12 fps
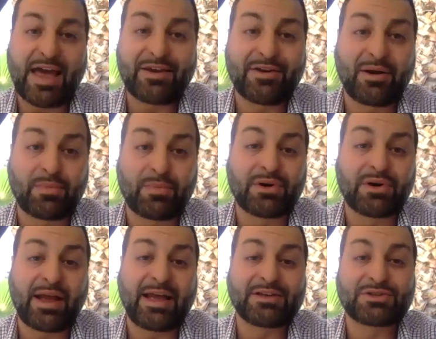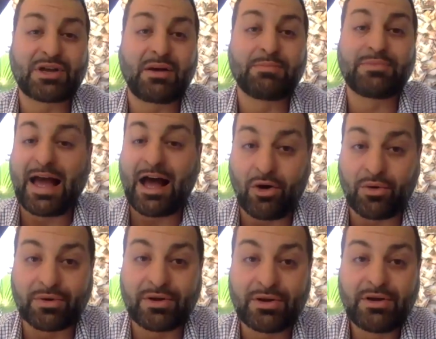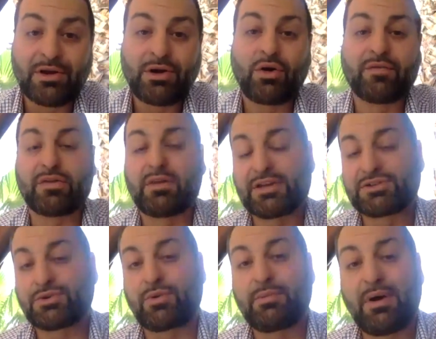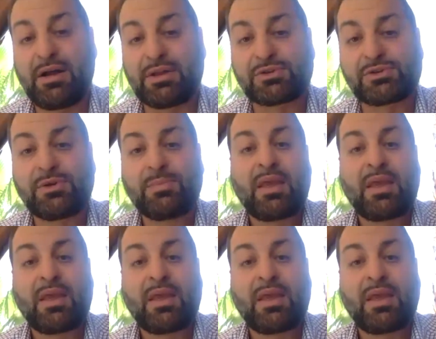number has come down over the last 3 months.